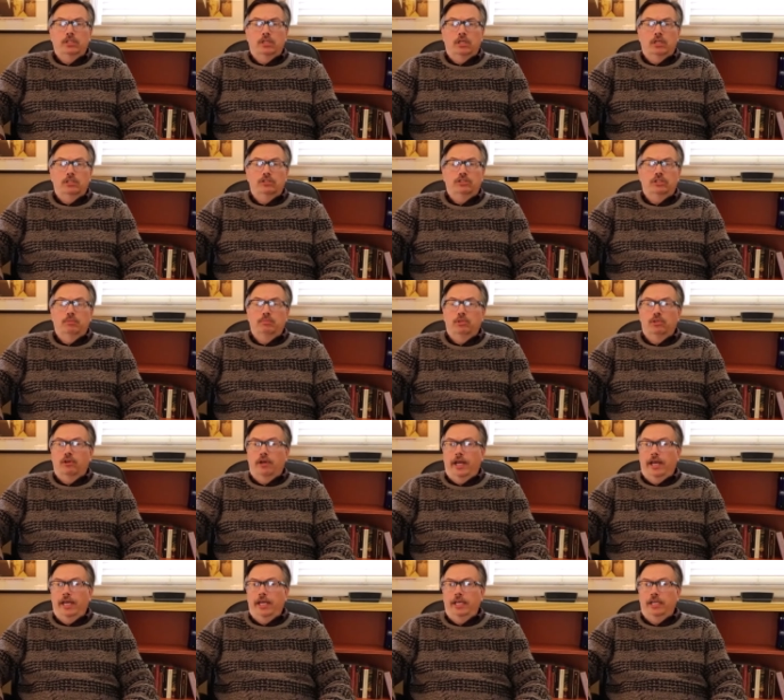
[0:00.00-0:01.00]

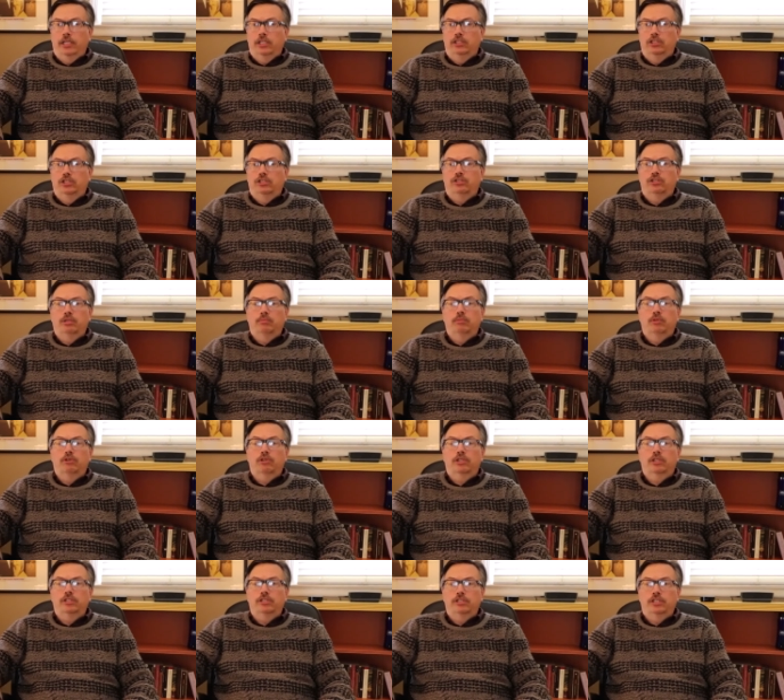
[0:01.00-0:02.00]
similar age,
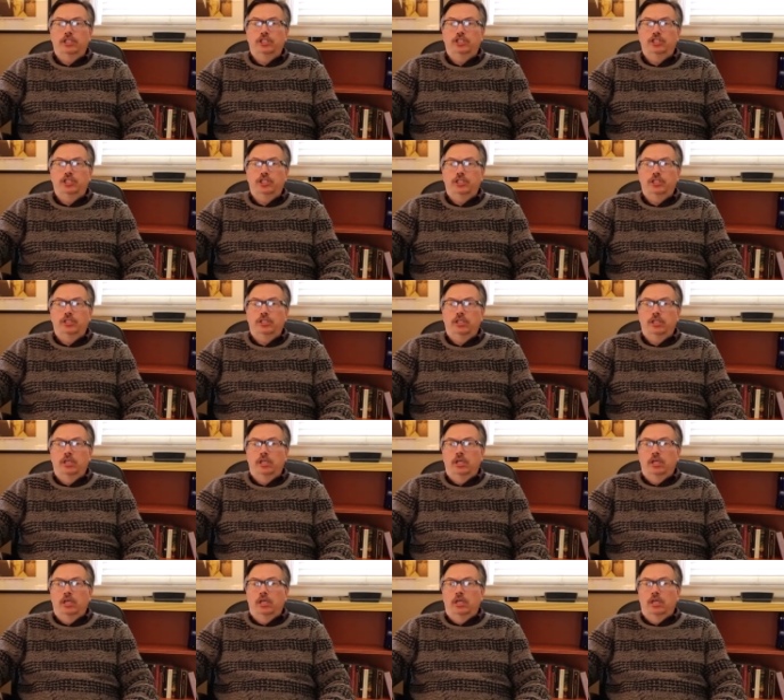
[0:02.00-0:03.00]
similar condition,
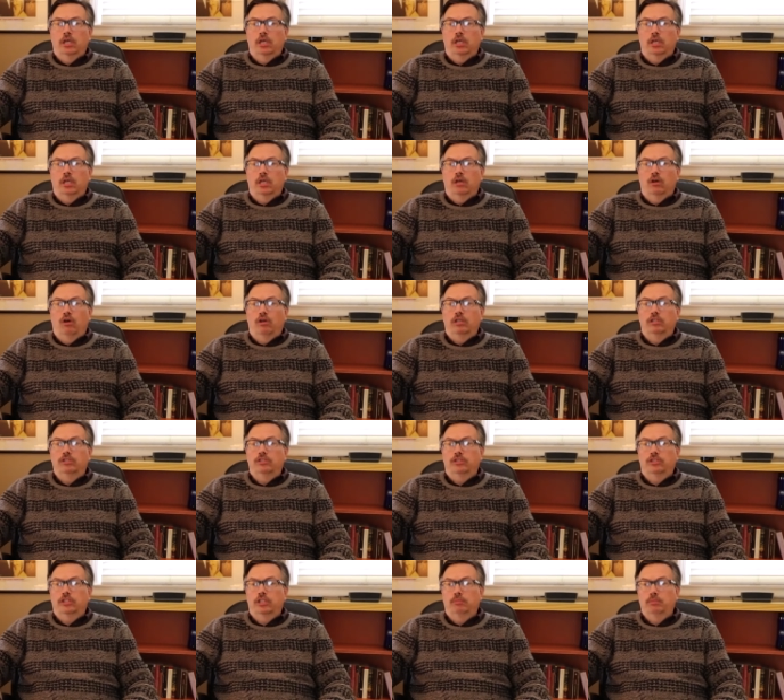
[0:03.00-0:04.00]
on a
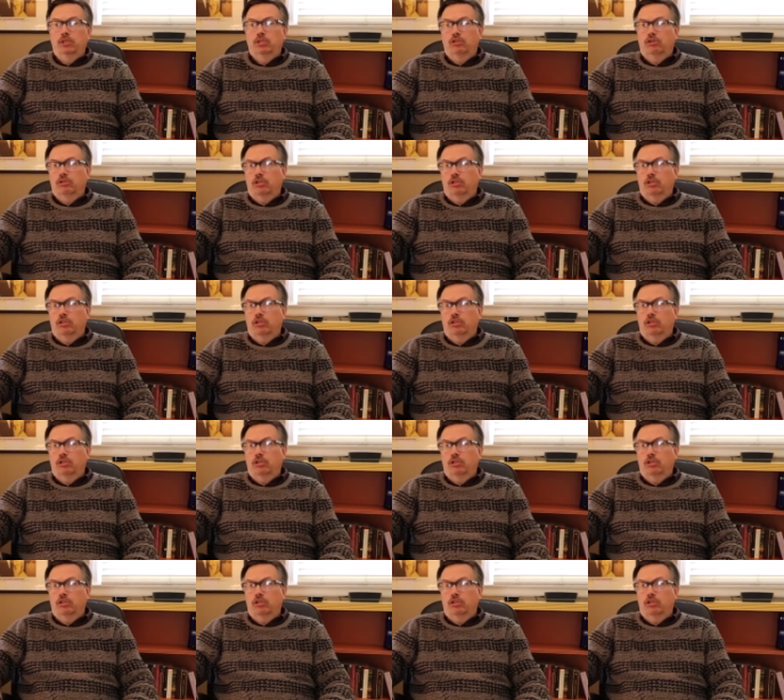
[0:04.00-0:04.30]
similar